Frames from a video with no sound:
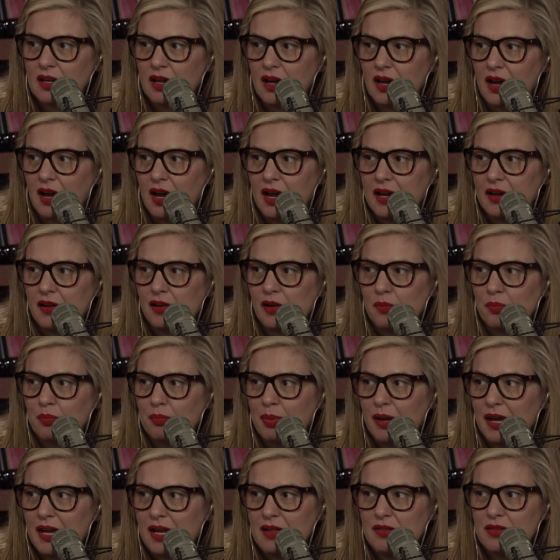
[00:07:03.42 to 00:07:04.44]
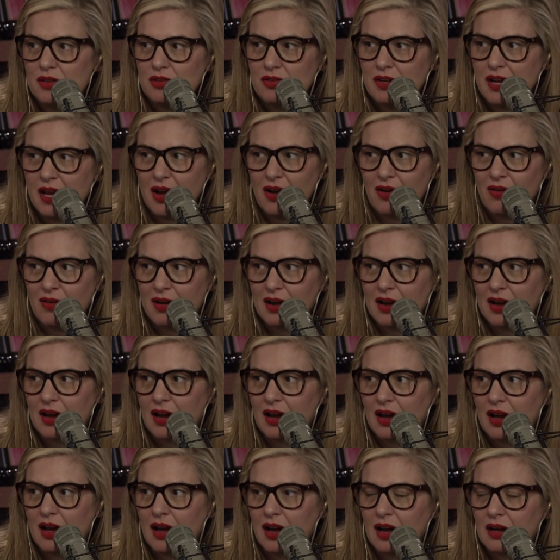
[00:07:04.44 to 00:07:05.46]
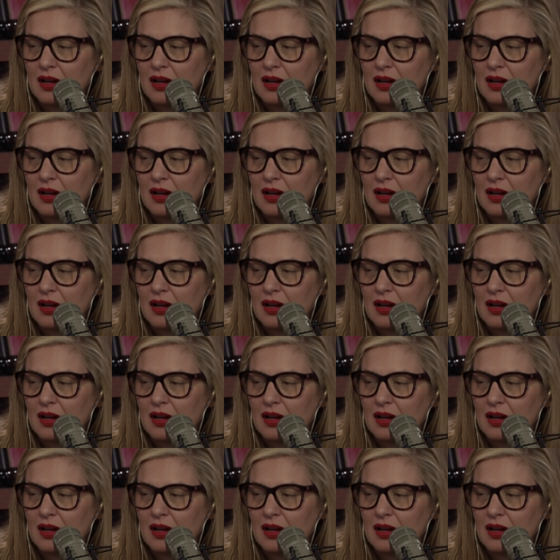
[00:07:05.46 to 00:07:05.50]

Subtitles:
Okay. So let's just go, let's do a